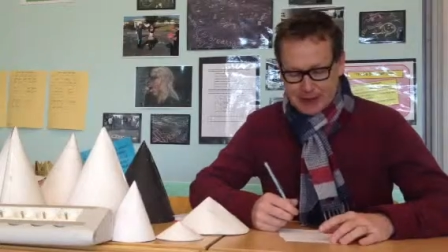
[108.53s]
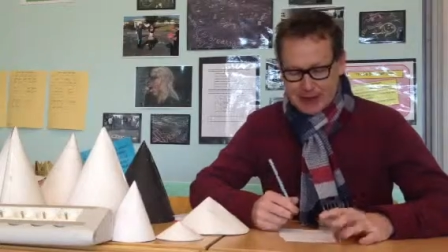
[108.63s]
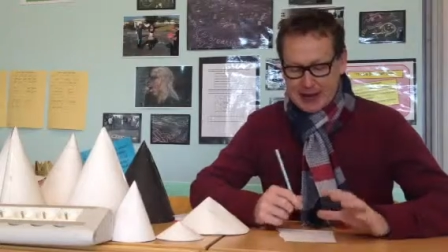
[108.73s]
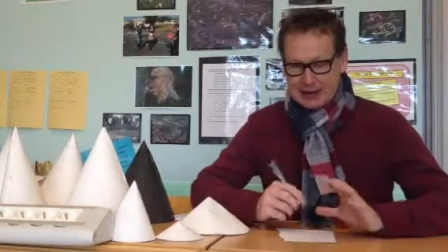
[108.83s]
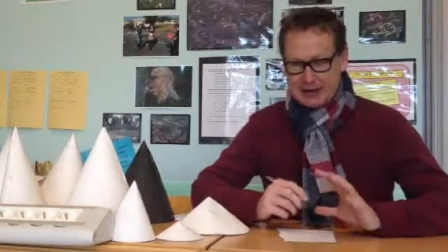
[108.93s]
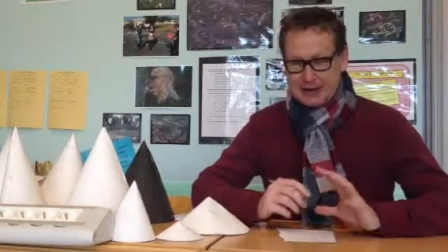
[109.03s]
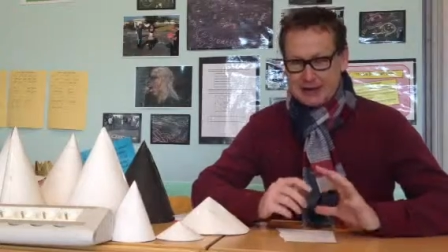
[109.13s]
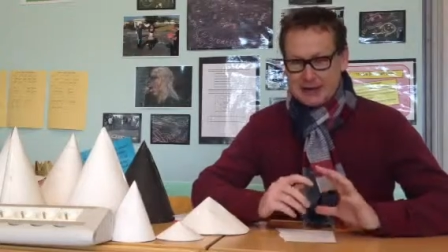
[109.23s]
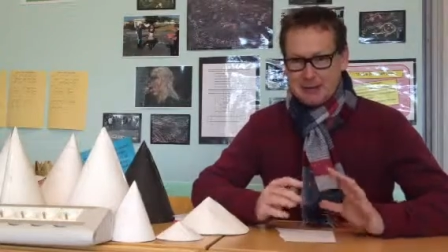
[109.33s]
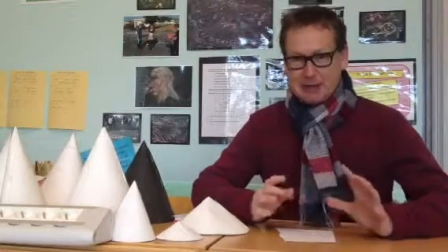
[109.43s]
And
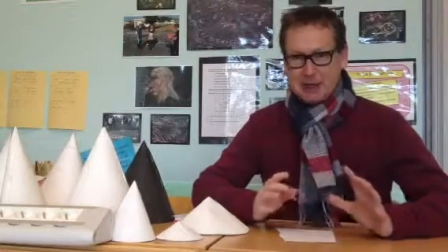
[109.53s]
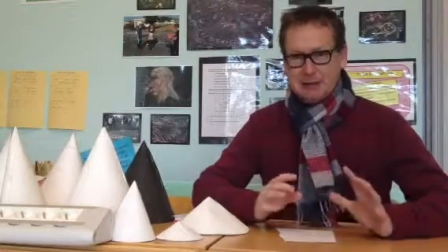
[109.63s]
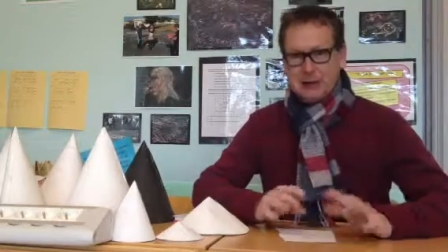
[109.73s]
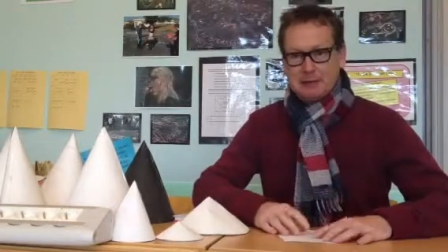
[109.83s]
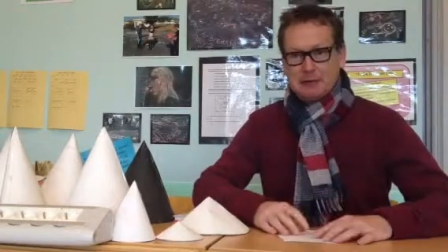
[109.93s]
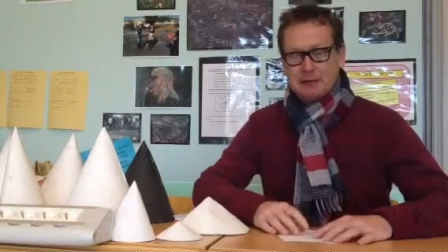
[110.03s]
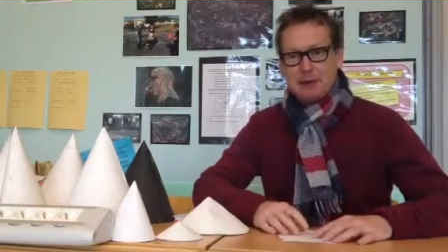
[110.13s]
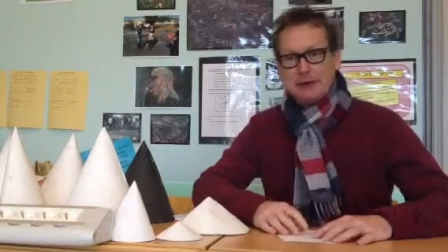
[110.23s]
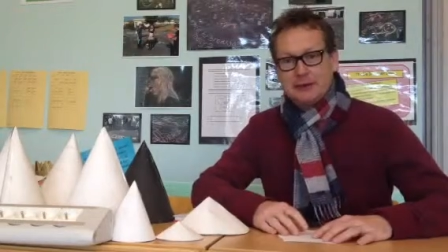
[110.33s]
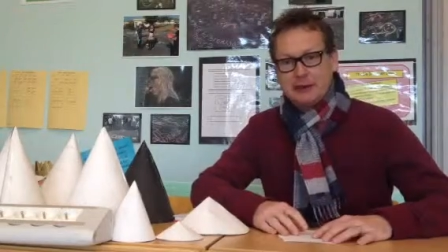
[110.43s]
here we go. I'm going to
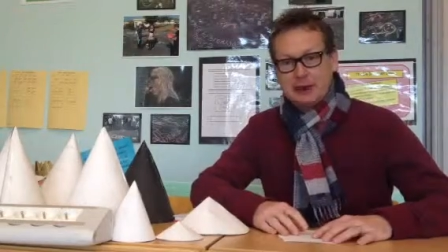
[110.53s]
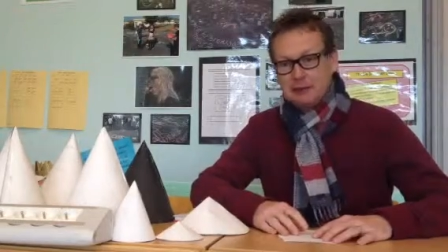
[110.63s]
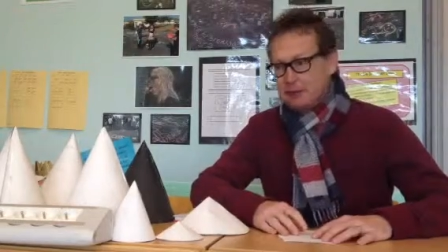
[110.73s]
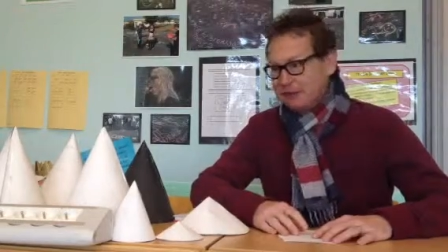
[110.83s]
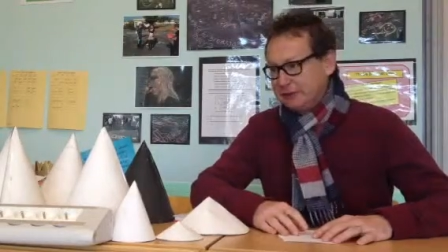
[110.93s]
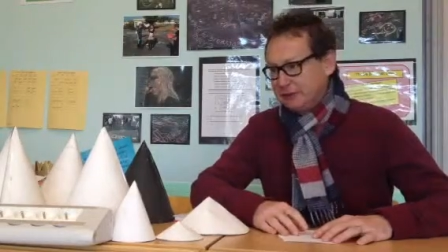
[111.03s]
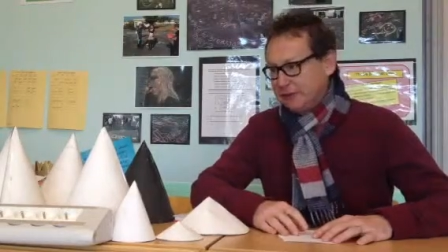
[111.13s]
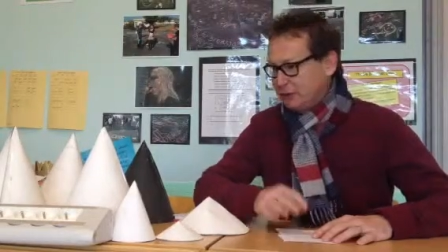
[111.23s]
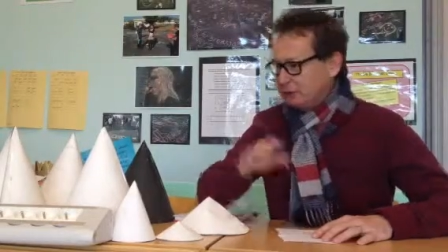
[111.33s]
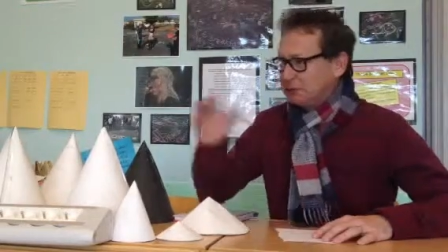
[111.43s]
explain the task really
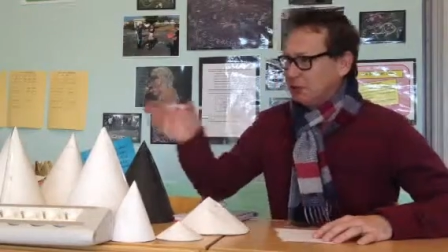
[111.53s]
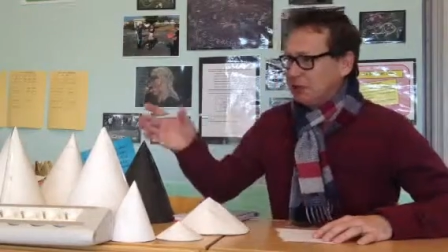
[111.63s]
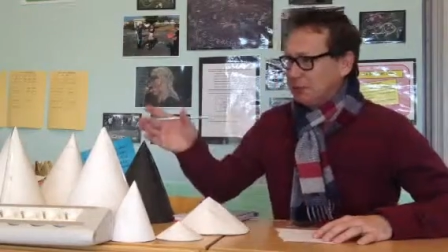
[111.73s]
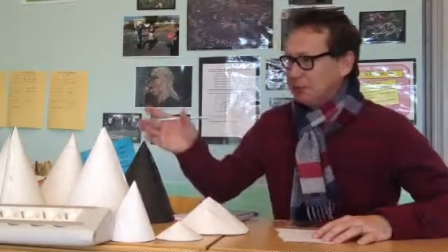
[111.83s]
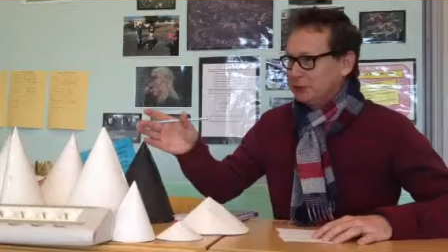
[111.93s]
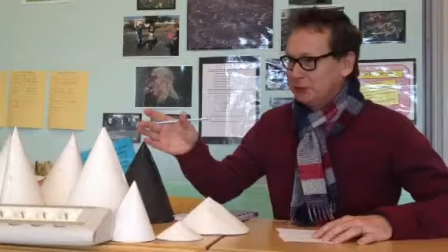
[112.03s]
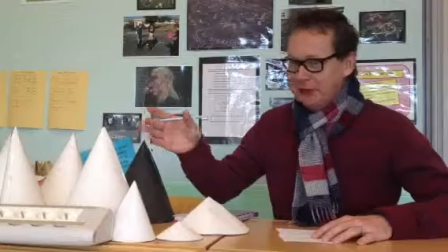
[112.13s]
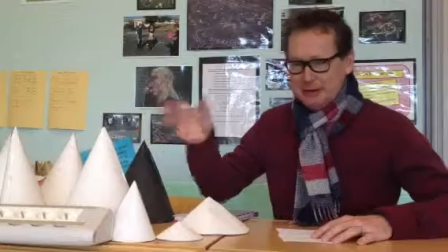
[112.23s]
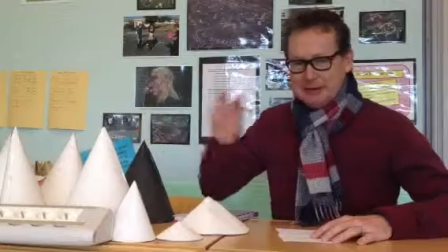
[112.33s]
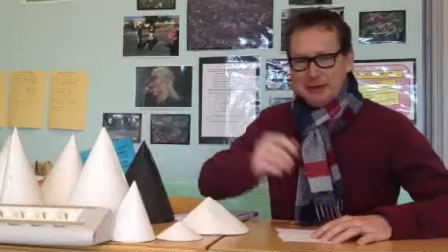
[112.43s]
simply. I've got some examples
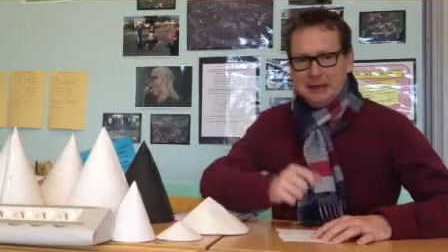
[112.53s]
here.